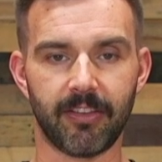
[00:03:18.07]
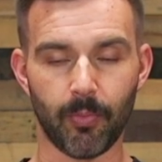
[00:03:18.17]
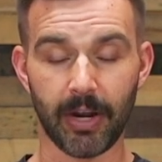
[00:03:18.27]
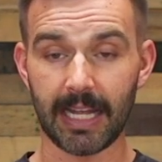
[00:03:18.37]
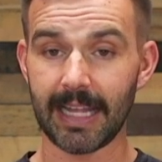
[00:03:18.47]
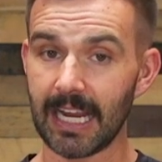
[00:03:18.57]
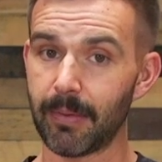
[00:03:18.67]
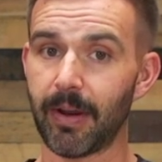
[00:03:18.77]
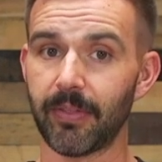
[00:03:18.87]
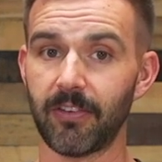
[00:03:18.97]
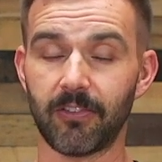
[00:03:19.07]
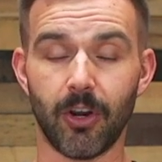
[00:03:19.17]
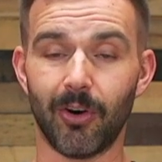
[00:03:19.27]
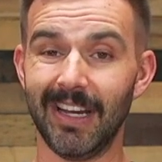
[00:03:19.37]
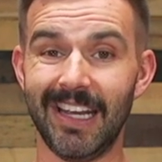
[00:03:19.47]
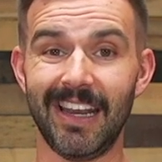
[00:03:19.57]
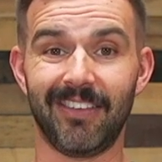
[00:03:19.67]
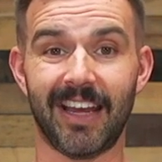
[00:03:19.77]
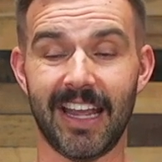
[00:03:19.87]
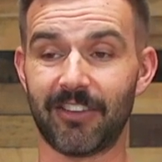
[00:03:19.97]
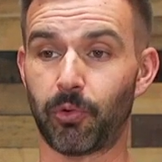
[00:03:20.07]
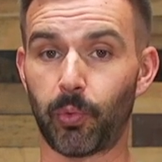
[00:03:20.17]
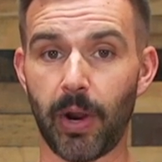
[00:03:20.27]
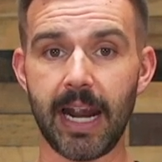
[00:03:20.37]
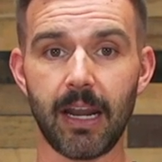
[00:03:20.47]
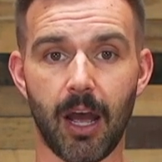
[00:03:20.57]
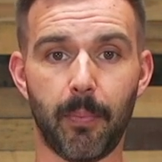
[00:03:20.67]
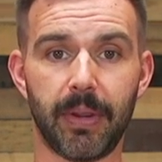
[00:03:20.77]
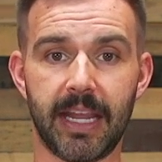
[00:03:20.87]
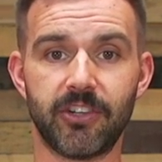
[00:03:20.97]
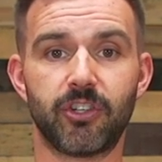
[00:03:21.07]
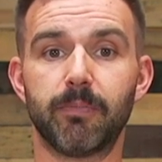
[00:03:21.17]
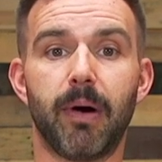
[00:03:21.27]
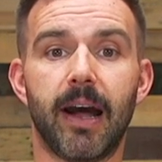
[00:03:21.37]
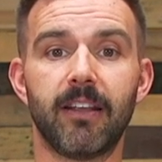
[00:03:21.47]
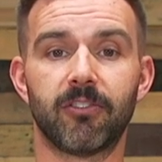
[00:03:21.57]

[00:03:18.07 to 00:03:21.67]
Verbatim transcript: And what I like about this though is that it's right up against your body.